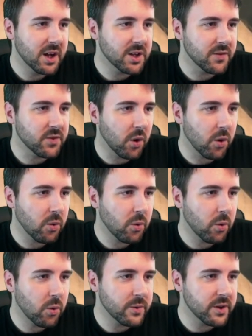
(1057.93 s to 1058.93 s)
You've got
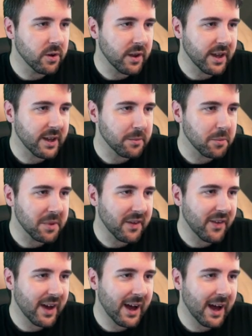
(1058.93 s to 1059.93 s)
like a little bit of
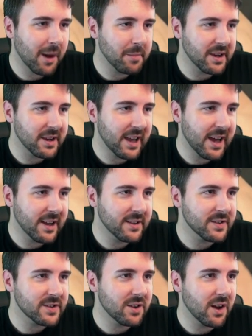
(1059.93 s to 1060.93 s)
ham and leg
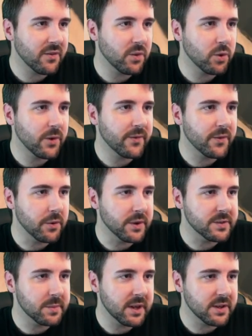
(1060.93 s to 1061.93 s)
and stuff. All the food
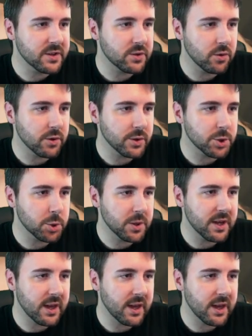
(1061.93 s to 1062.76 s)
is being stored on the tree